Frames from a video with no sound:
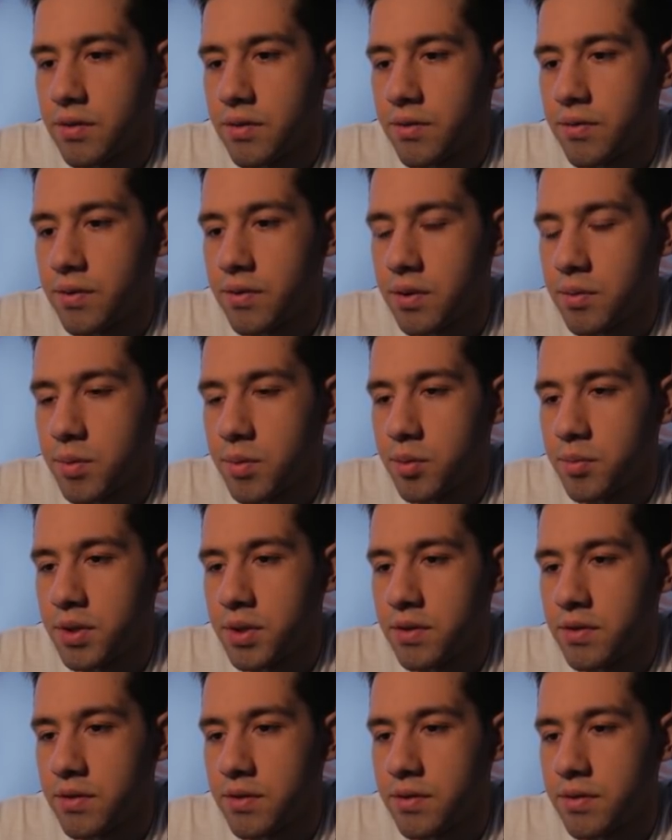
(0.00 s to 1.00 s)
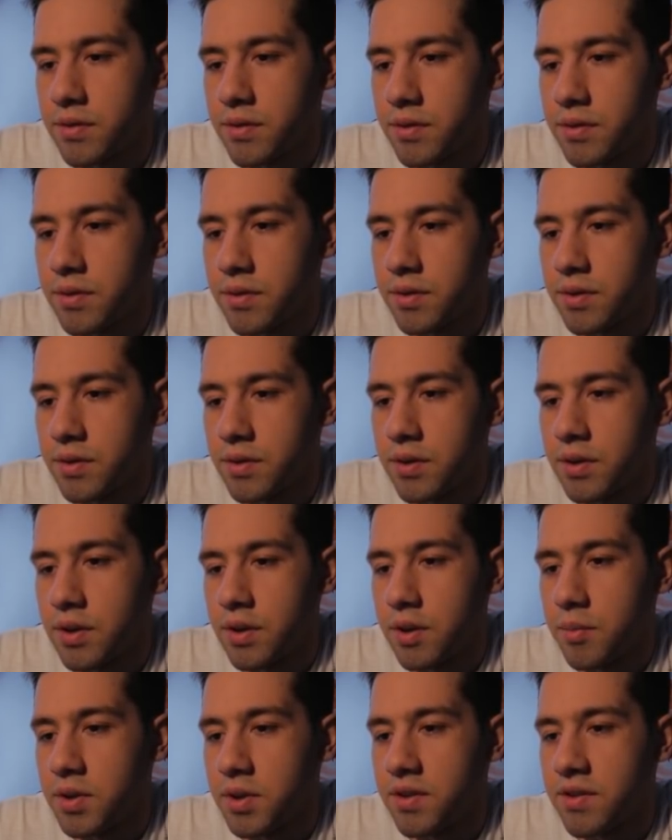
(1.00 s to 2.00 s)
For the moment.
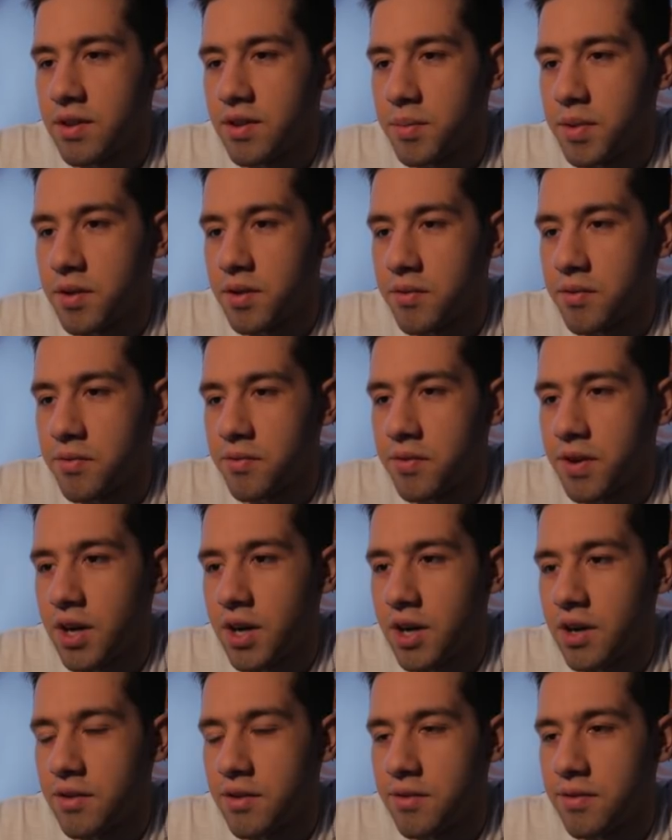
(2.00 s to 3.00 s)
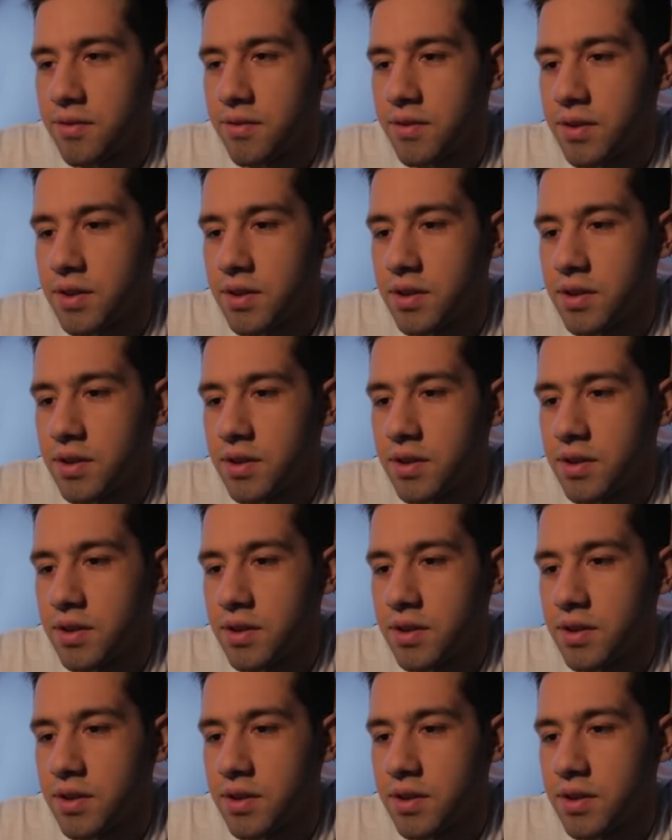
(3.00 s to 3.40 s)
But this is going to be on 5.